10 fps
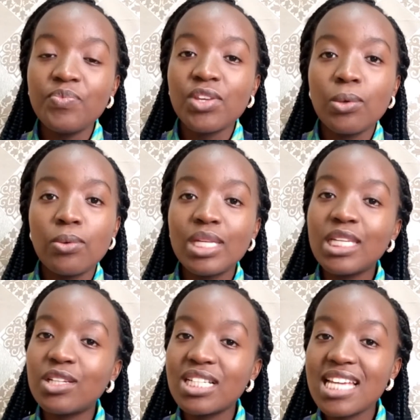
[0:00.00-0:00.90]
we will
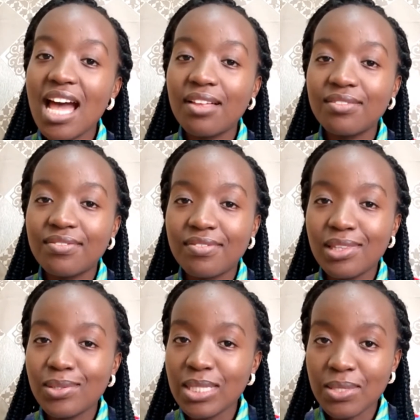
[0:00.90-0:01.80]
not have
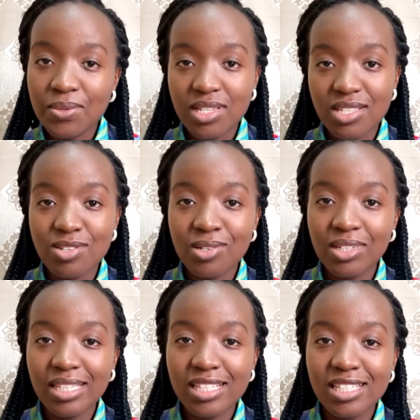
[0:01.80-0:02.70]
those
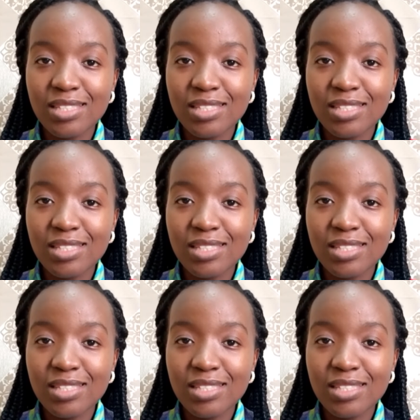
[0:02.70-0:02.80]
questions.